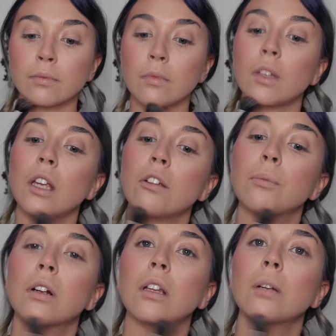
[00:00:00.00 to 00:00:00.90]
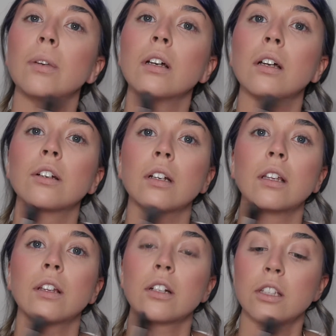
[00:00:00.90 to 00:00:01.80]
You can even put a little bit
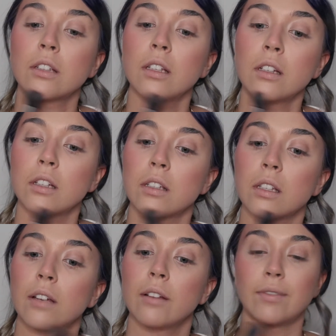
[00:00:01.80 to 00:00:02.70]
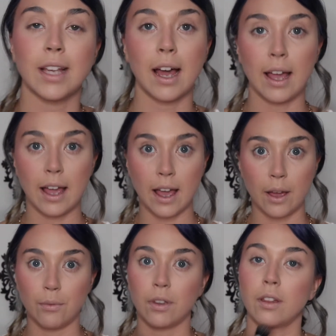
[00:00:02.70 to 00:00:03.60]
underneath your chin just to kind of tie
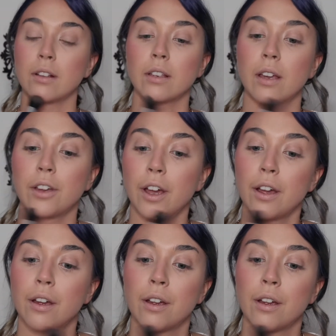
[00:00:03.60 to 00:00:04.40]
everything together.